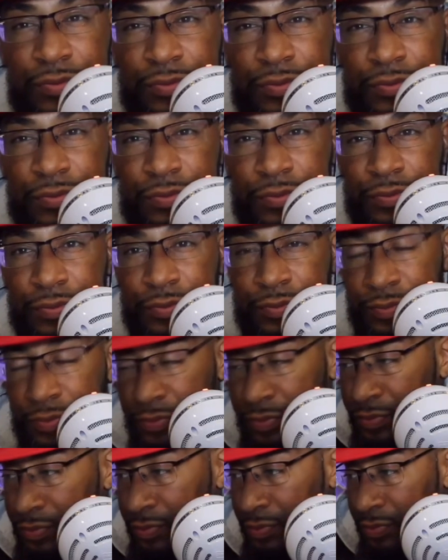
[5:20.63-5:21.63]

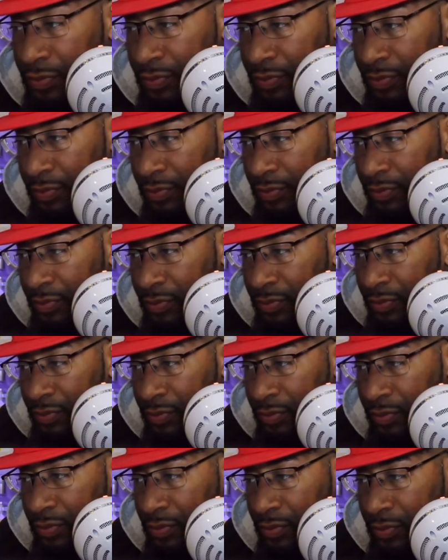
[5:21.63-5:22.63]

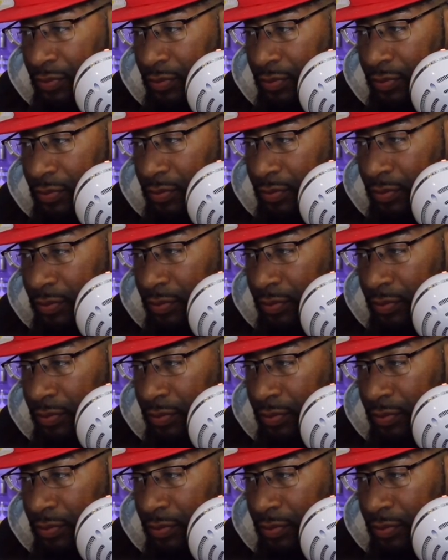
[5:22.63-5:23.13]
[no speech]